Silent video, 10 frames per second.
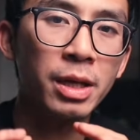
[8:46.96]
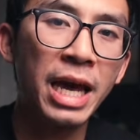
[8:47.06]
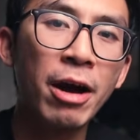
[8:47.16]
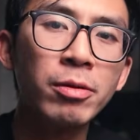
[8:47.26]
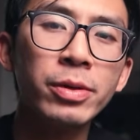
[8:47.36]
The
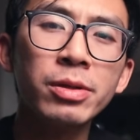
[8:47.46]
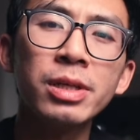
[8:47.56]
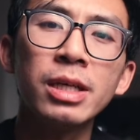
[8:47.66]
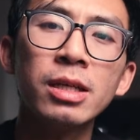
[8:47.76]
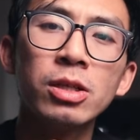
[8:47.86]

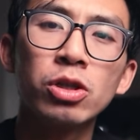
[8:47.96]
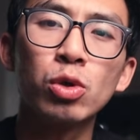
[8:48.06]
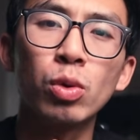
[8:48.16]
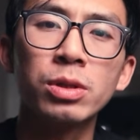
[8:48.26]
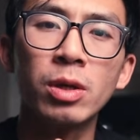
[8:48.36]
accountability
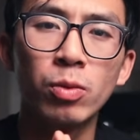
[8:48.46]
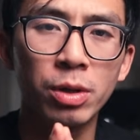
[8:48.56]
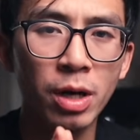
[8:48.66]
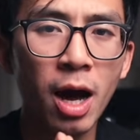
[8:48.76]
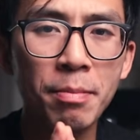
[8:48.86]
ensures that we're
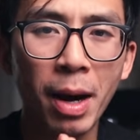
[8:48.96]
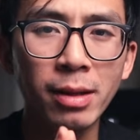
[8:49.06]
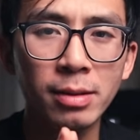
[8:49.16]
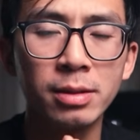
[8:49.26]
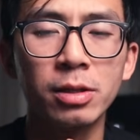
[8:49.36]
not
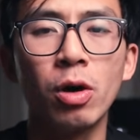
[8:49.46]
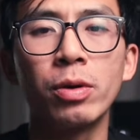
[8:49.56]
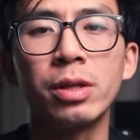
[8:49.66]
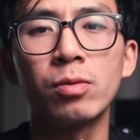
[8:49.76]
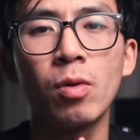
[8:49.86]
mindlessly
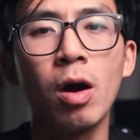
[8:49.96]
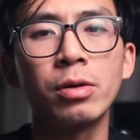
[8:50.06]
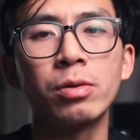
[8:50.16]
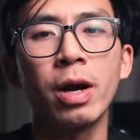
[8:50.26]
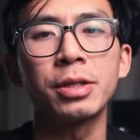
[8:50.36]
going in the
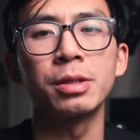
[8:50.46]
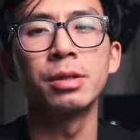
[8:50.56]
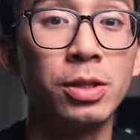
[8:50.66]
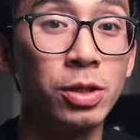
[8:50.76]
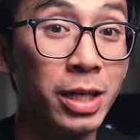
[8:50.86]
wrong direction,
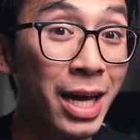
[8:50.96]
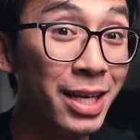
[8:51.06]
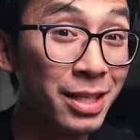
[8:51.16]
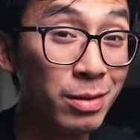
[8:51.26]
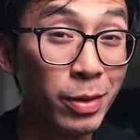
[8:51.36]
because
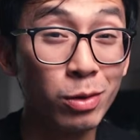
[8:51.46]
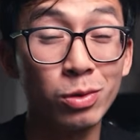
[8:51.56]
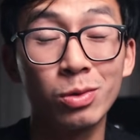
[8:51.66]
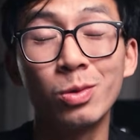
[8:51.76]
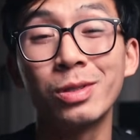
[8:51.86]
getting into medical
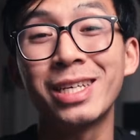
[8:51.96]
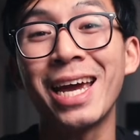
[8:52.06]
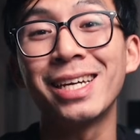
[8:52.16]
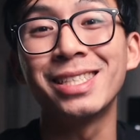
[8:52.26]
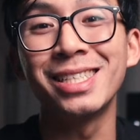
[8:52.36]
school
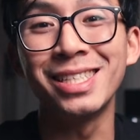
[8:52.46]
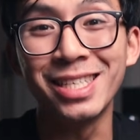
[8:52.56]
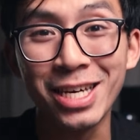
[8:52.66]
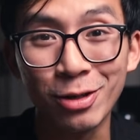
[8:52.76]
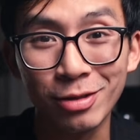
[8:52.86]
takes
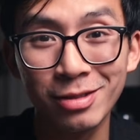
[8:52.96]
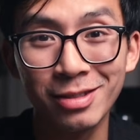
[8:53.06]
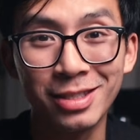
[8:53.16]
years.